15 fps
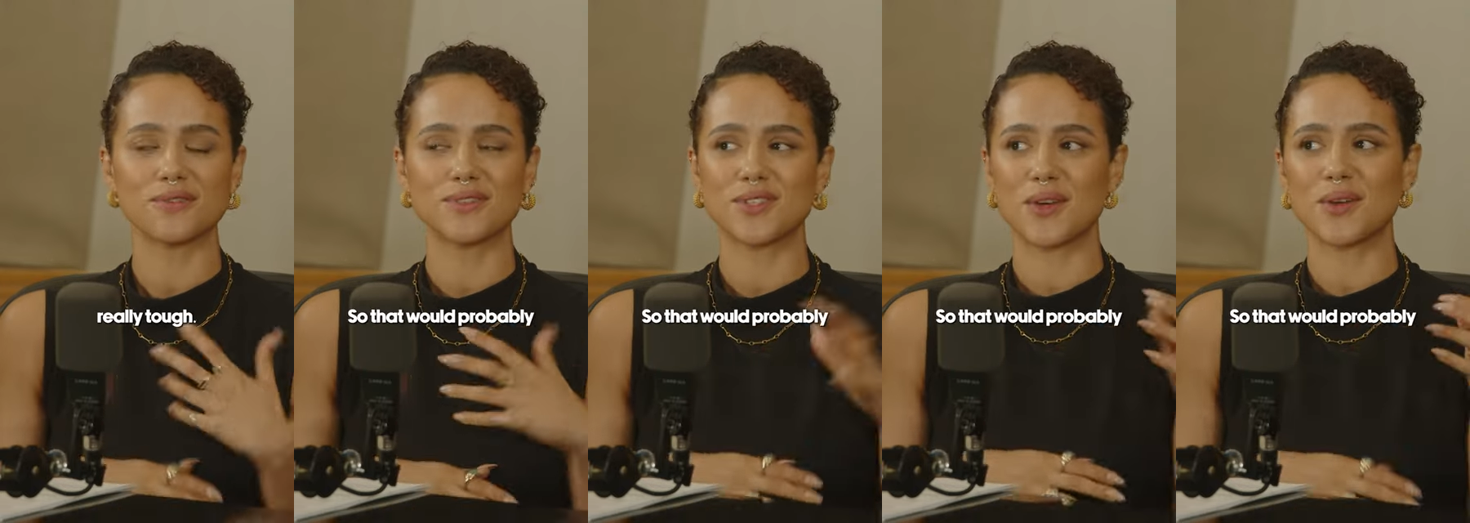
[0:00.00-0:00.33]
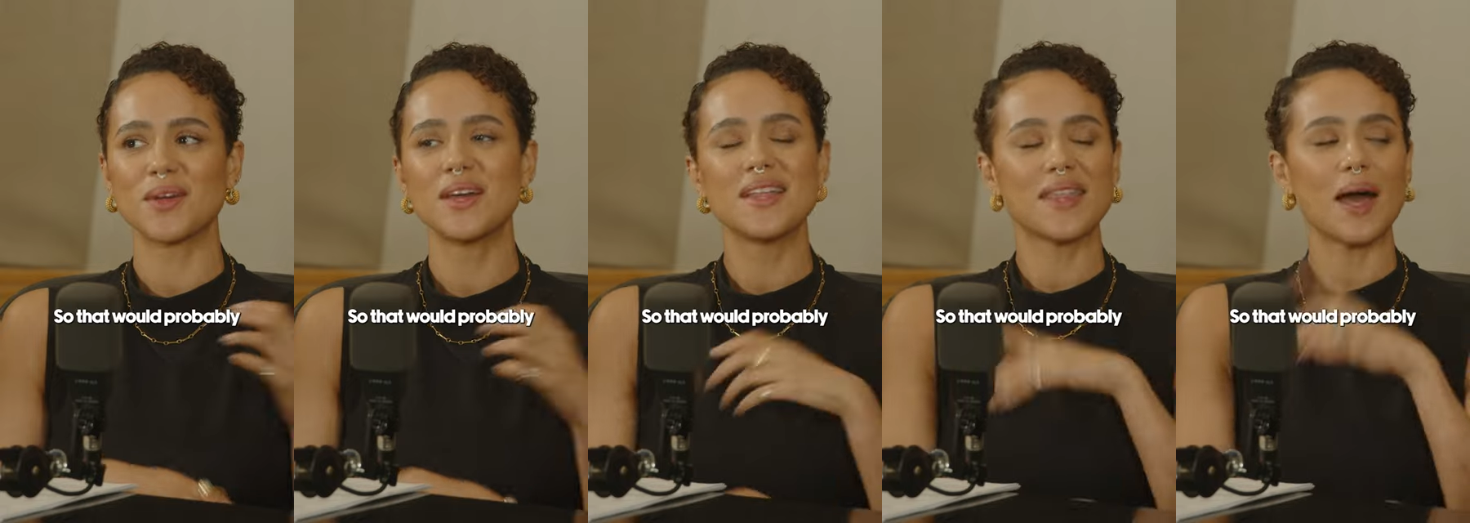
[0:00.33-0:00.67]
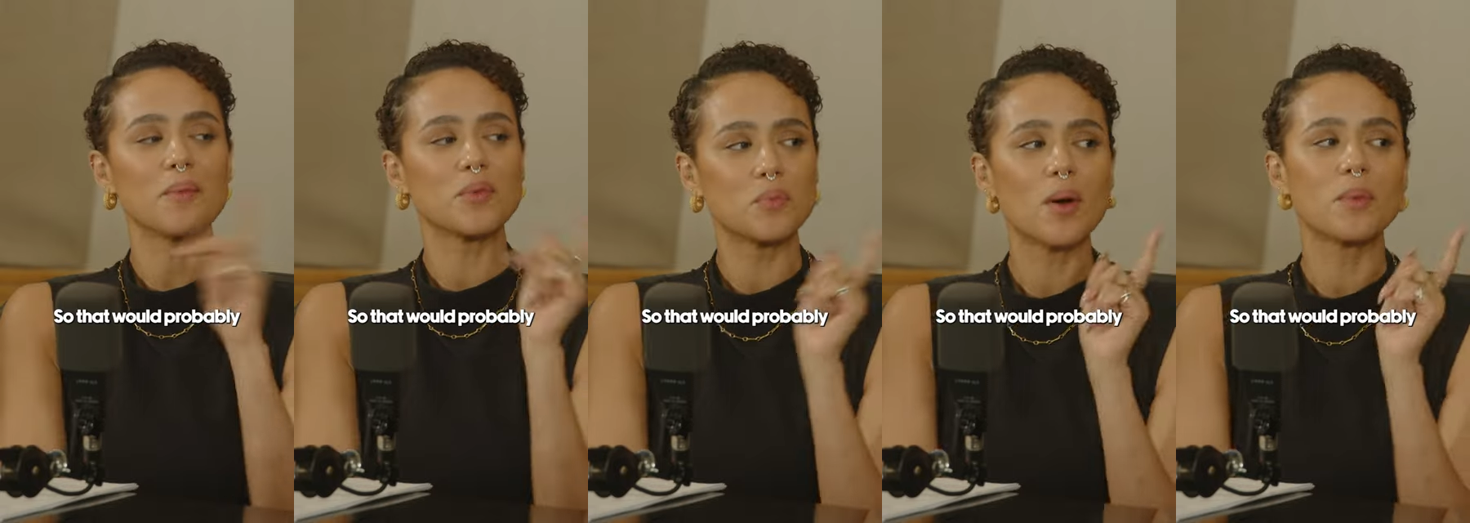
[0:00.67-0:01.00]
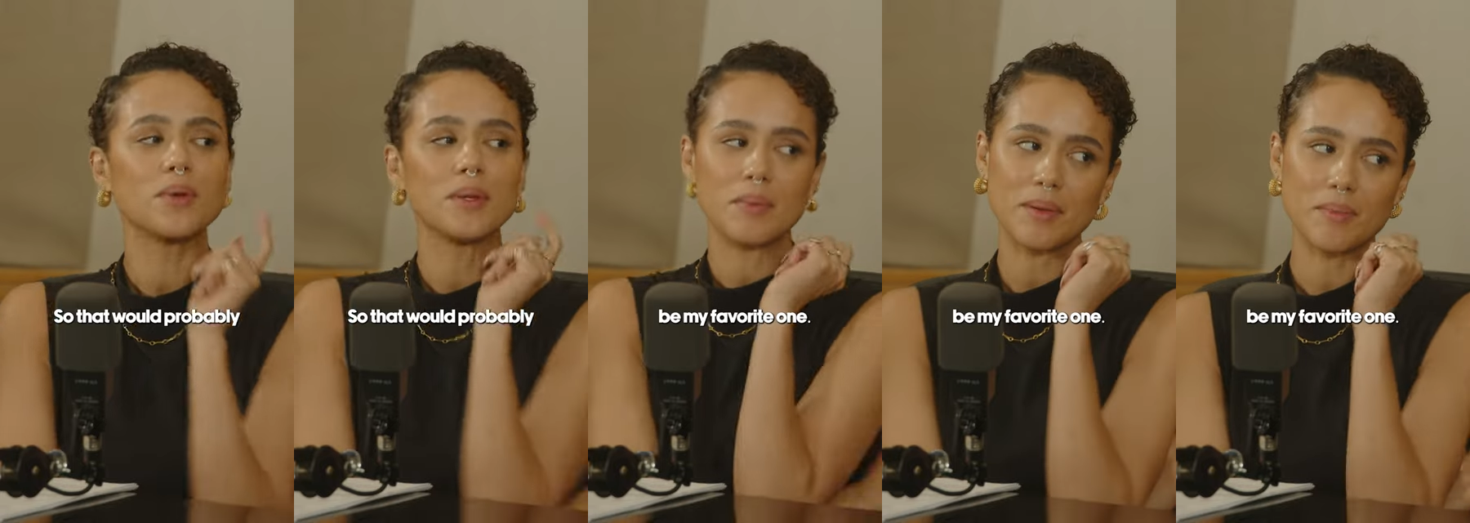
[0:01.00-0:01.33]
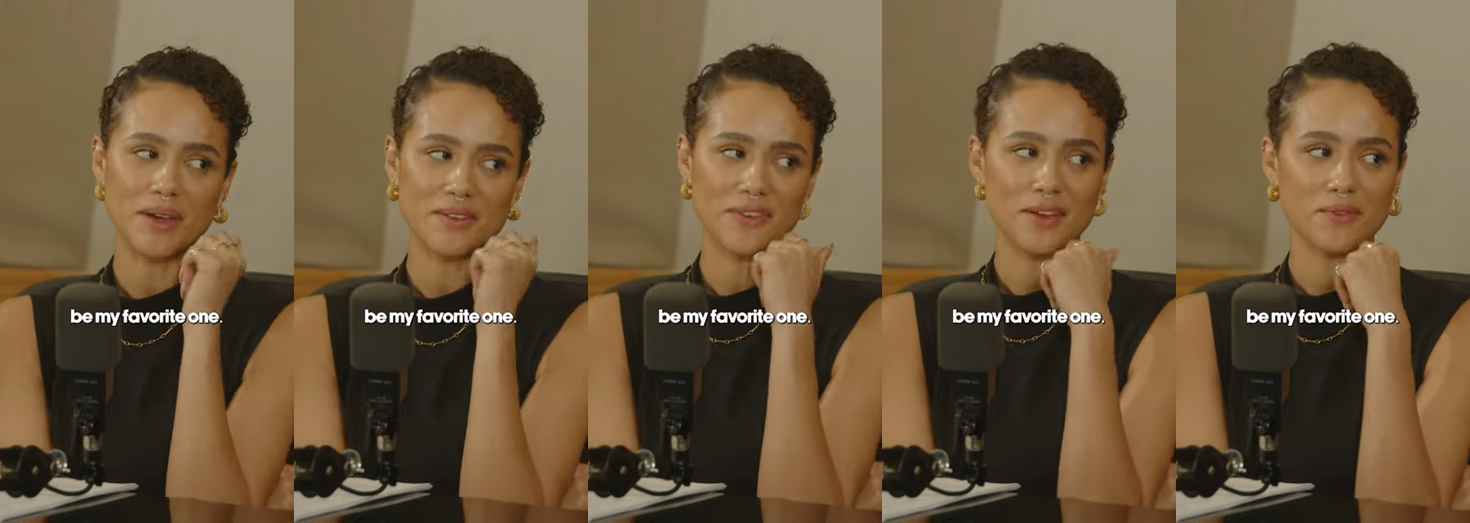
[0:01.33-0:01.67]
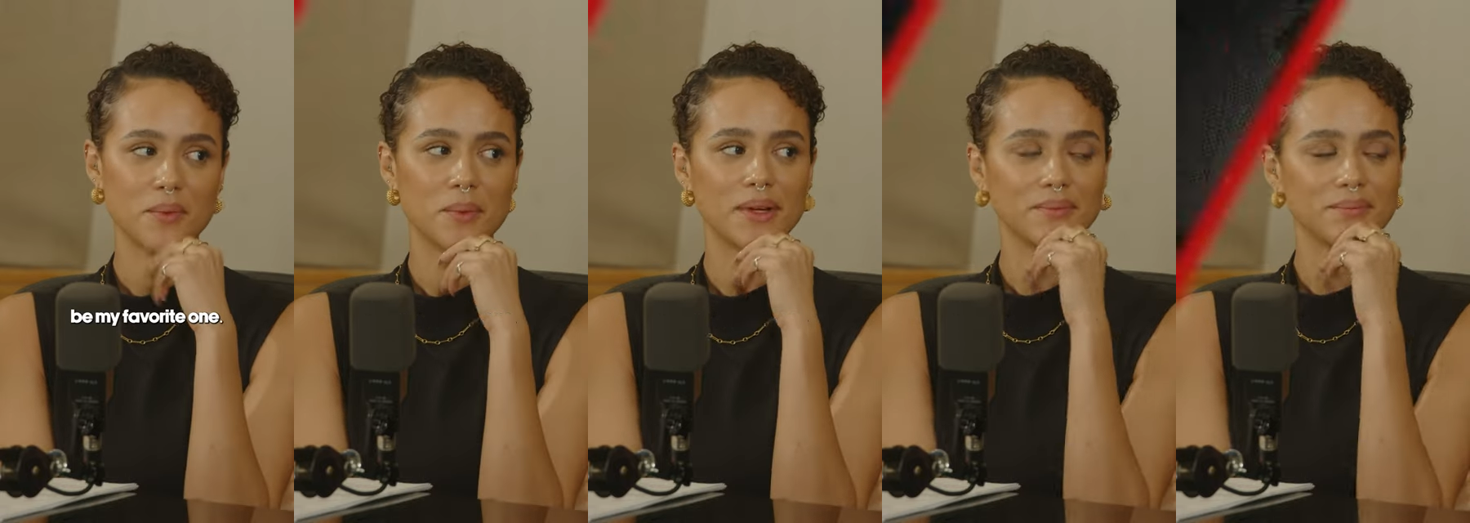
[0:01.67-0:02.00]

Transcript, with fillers: So that would probably be my favorite one.